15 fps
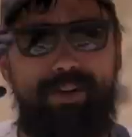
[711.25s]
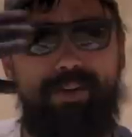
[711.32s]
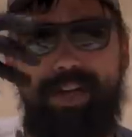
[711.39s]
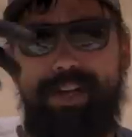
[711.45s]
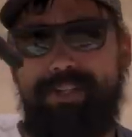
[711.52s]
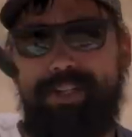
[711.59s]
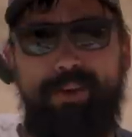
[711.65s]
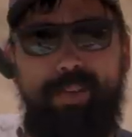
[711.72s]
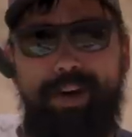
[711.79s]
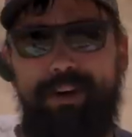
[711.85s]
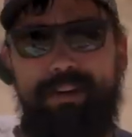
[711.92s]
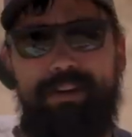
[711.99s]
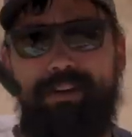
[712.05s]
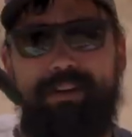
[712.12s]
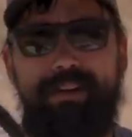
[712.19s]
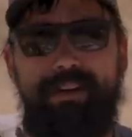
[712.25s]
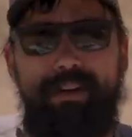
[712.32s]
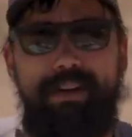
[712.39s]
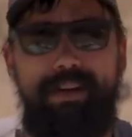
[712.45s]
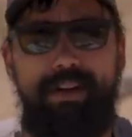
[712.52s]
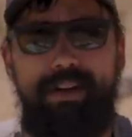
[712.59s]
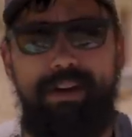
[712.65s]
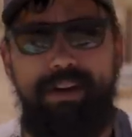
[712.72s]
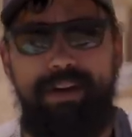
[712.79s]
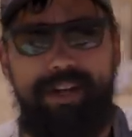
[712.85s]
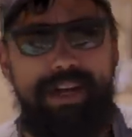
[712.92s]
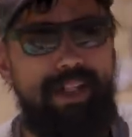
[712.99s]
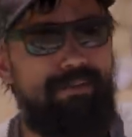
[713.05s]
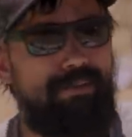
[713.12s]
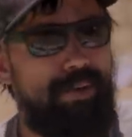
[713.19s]
crazy, weird
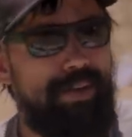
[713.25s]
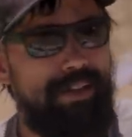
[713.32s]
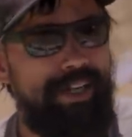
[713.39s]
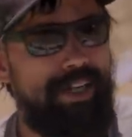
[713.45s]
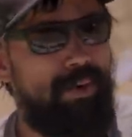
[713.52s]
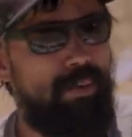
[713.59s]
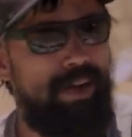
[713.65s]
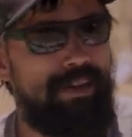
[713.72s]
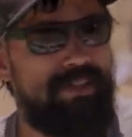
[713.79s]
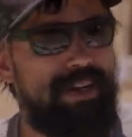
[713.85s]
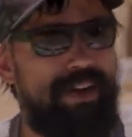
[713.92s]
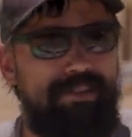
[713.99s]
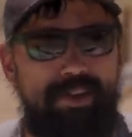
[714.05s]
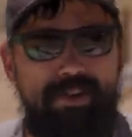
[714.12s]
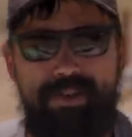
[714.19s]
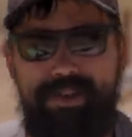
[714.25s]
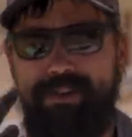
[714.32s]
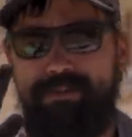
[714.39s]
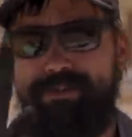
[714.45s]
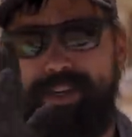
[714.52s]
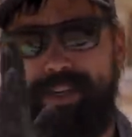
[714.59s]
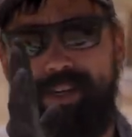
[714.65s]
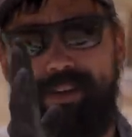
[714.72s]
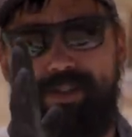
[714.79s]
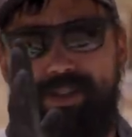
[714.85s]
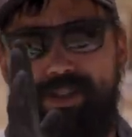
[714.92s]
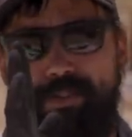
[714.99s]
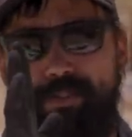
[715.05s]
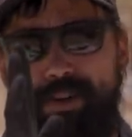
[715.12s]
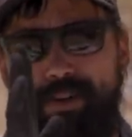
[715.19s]
California legal ones. I've used the freaking
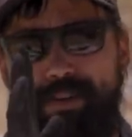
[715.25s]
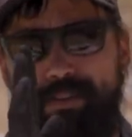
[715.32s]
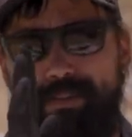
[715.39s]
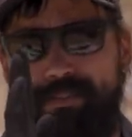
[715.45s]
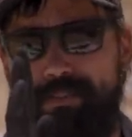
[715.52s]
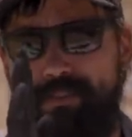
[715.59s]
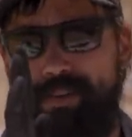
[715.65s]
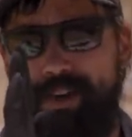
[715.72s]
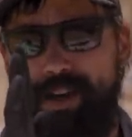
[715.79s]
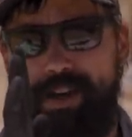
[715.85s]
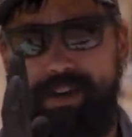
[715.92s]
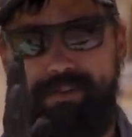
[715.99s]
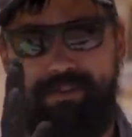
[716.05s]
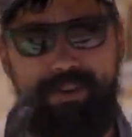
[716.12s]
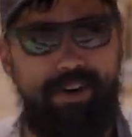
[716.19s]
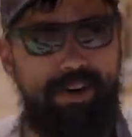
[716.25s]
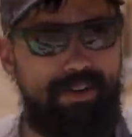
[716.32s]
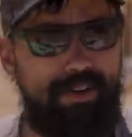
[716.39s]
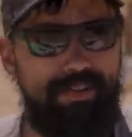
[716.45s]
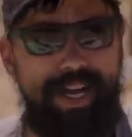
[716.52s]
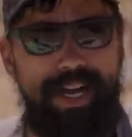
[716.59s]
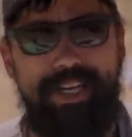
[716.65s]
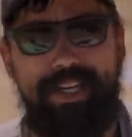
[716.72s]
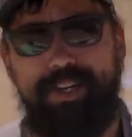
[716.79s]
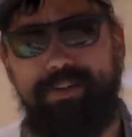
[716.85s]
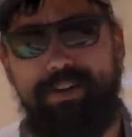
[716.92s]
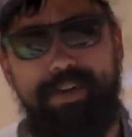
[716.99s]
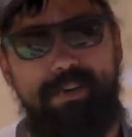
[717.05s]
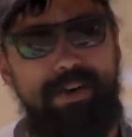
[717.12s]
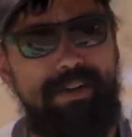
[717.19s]
super vertical
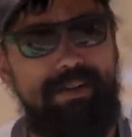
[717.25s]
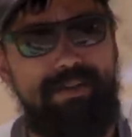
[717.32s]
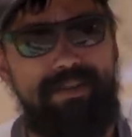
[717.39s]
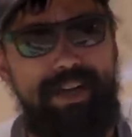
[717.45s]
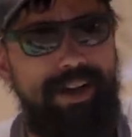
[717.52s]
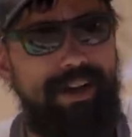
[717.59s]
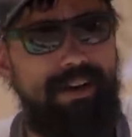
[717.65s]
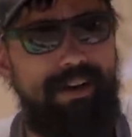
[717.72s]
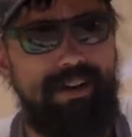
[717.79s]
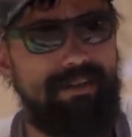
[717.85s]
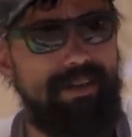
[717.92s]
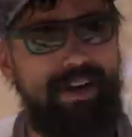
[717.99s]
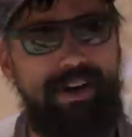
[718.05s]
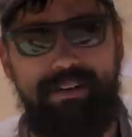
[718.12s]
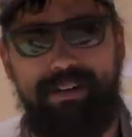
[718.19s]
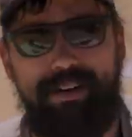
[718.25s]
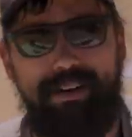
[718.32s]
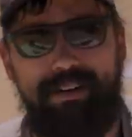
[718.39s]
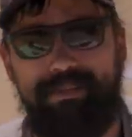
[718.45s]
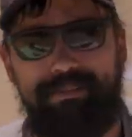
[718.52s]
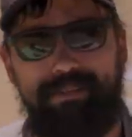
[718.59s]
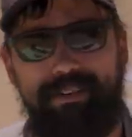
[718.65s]
90-degree ones, and honestly, I don't care.